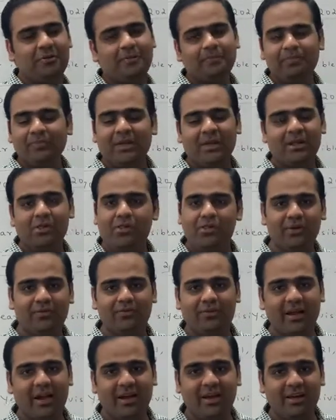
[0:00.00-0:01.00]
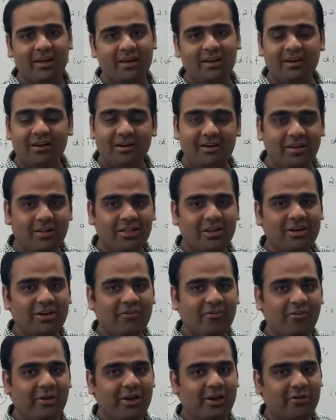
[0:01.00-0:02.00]
LCF ladder doesn't
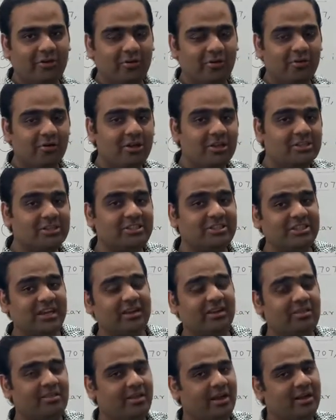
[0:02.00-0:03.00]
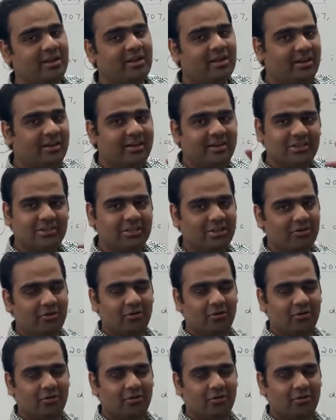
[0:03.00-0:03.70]
going to check that condition over